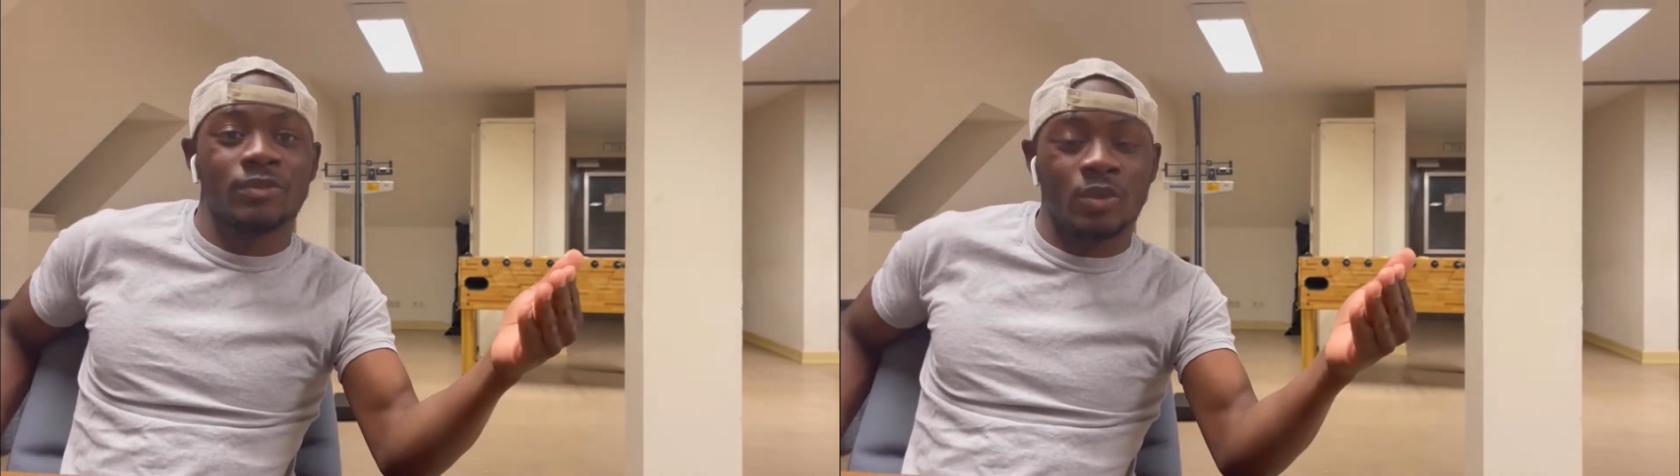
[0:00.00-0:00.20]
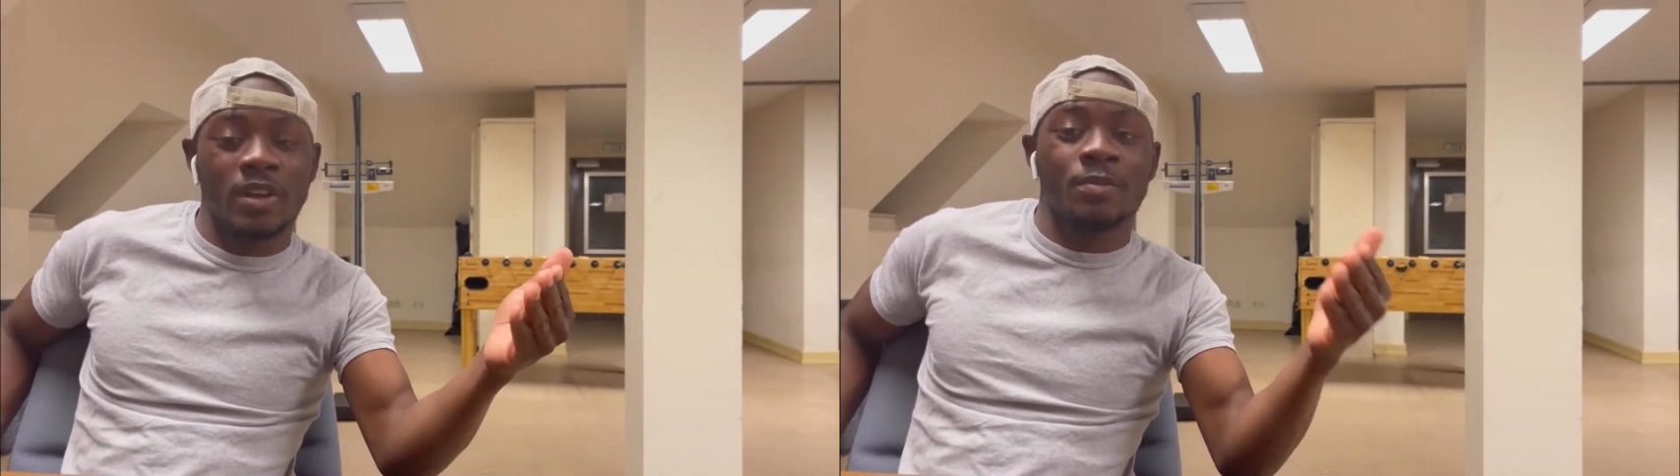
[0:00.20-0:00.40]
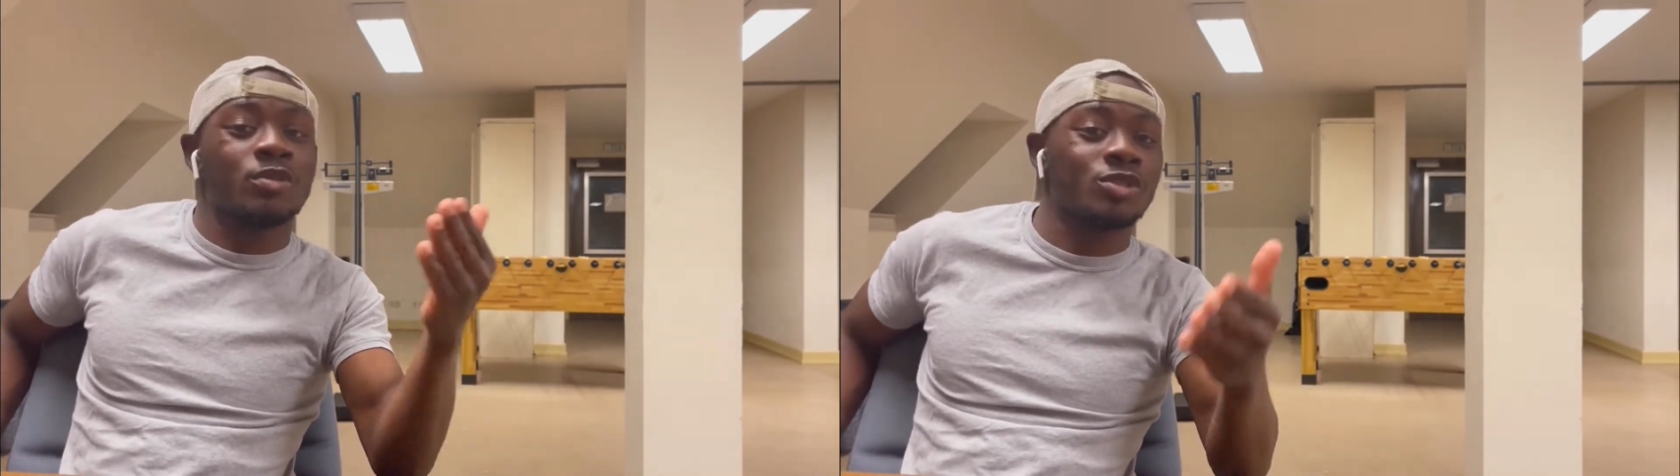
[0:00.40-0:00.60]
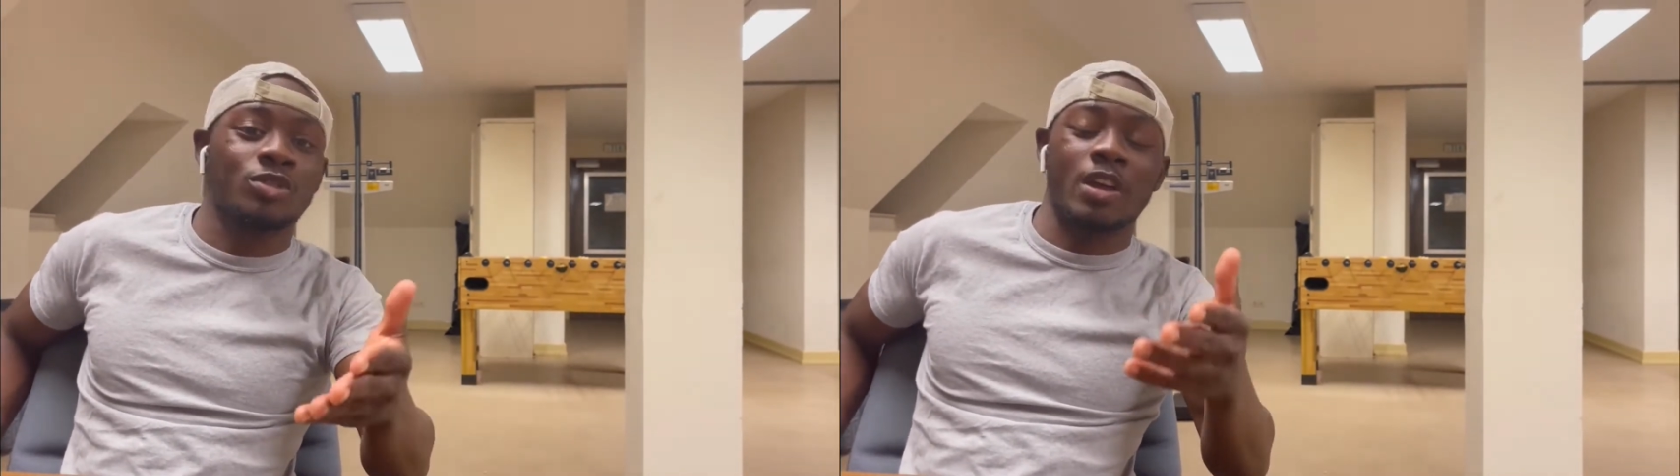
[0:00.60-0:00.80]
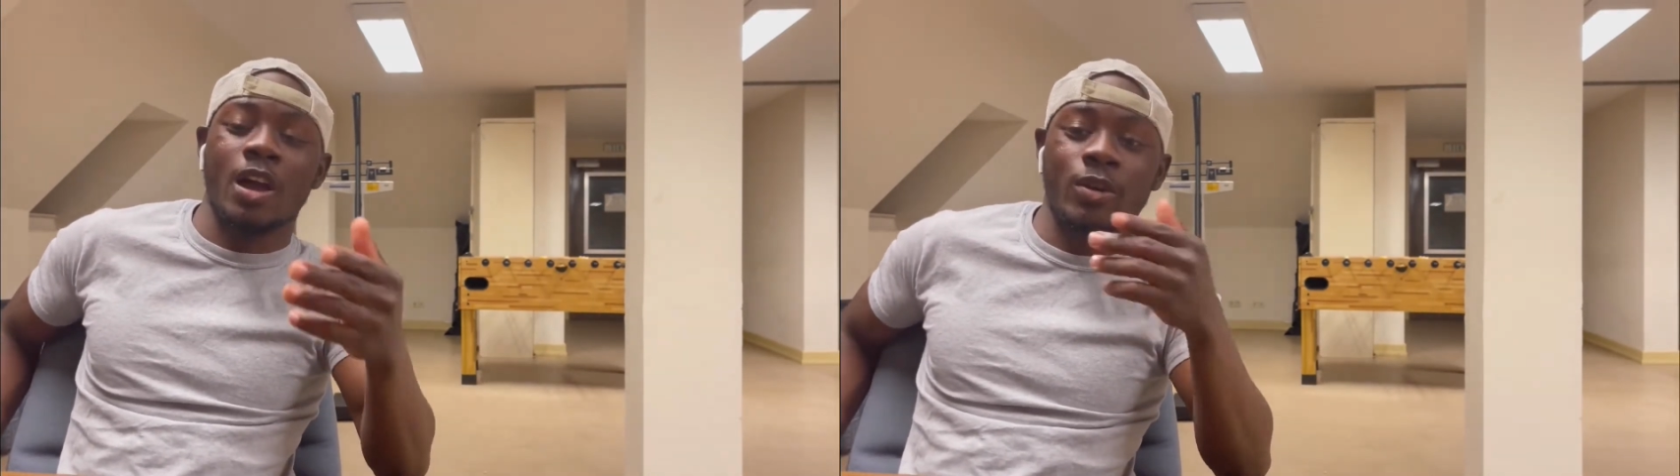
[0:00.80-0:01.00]
right? I'm pretty sure
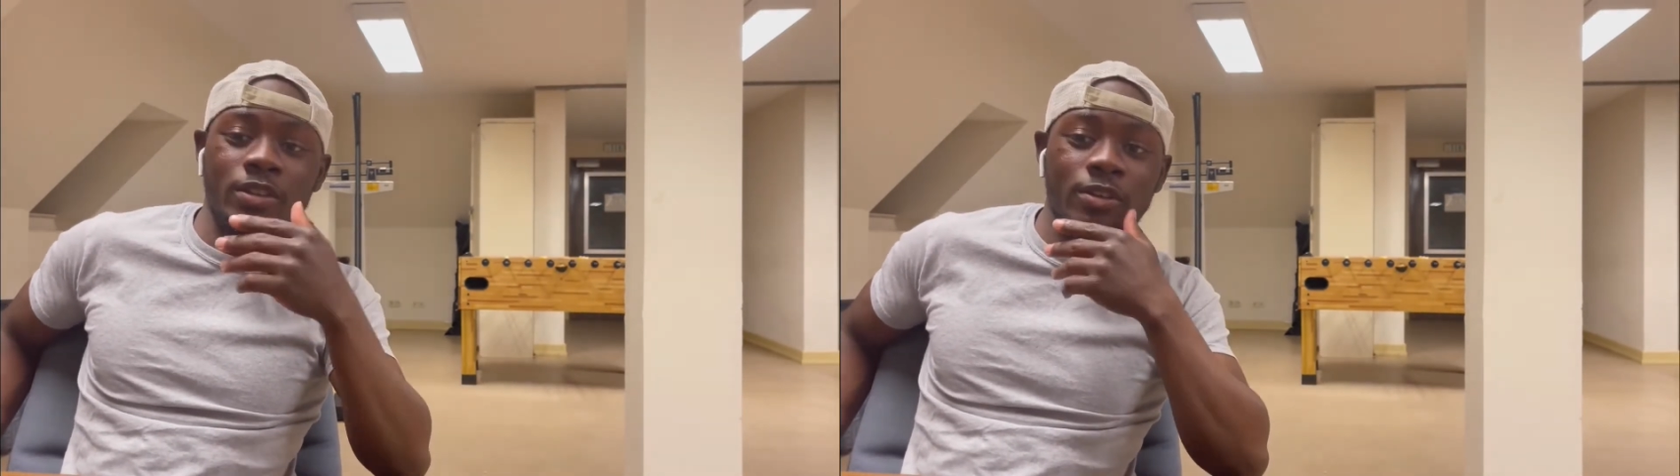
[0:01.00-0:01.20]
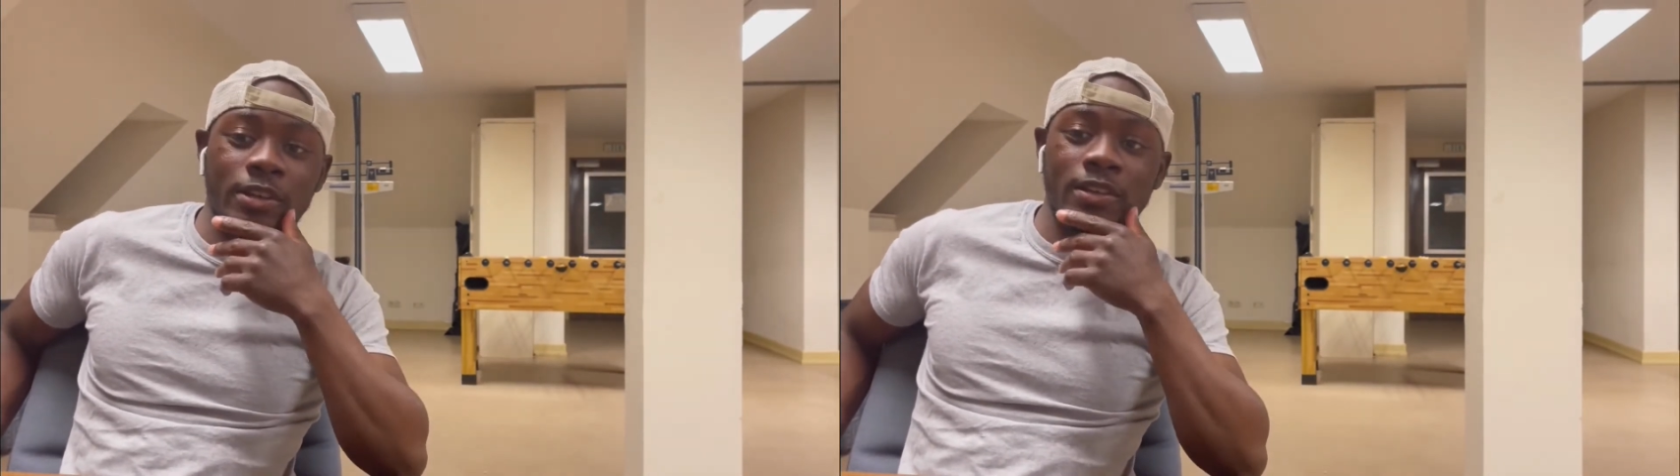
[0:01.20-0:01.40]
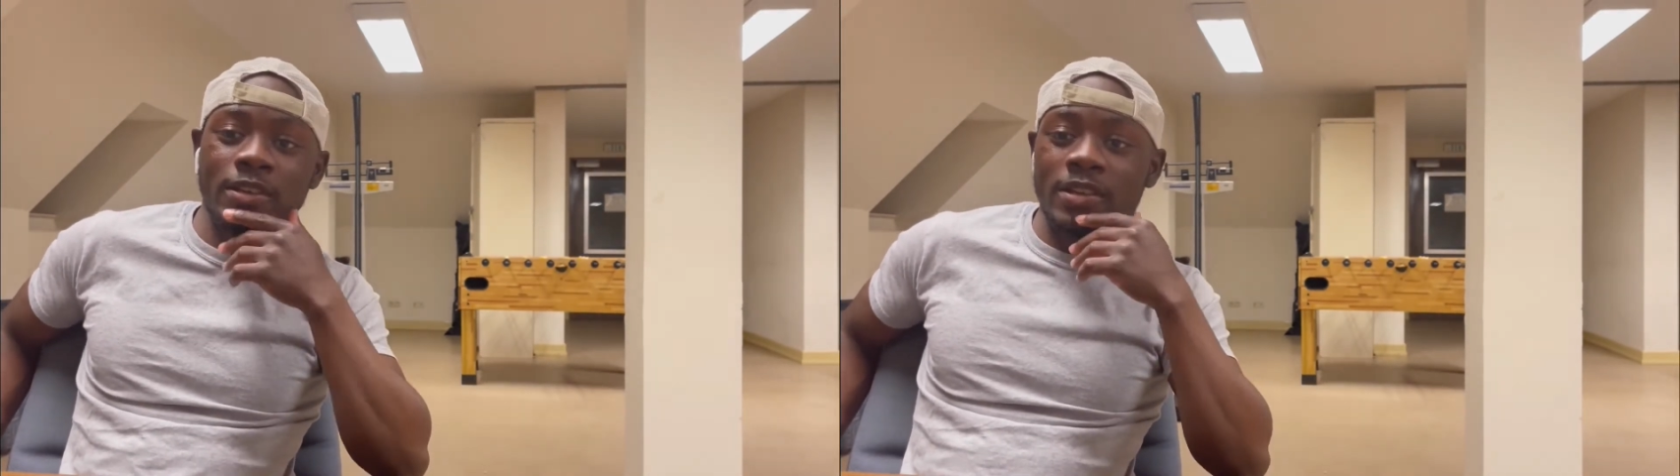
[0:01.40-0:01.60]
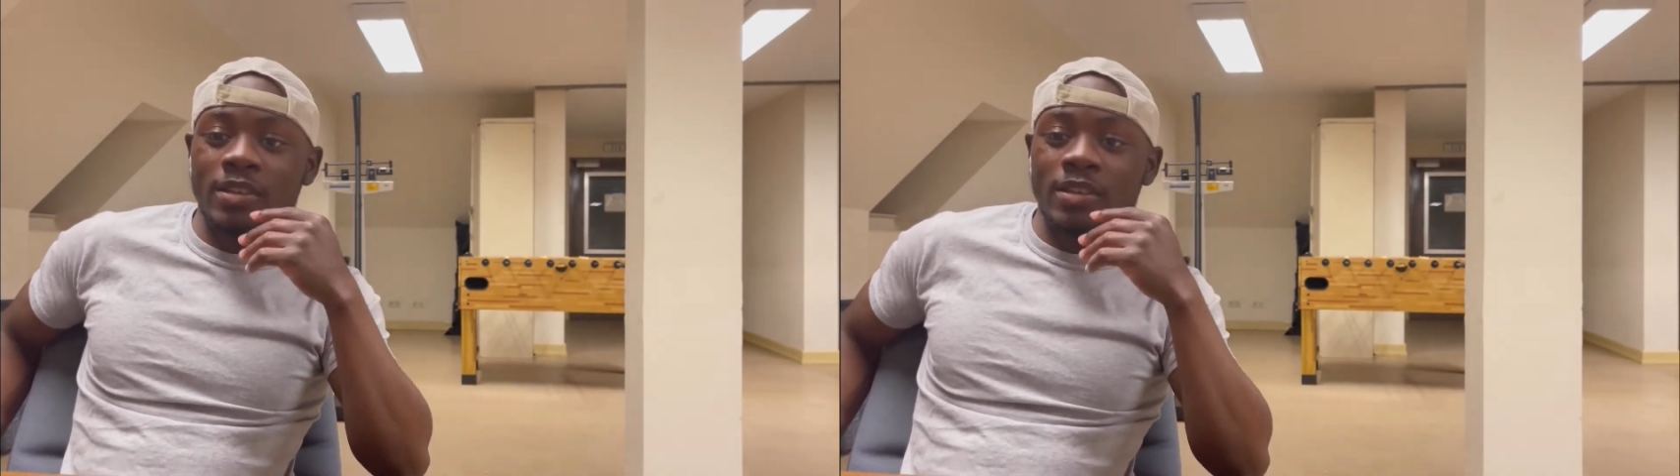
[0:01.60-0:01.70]
y'all already know that.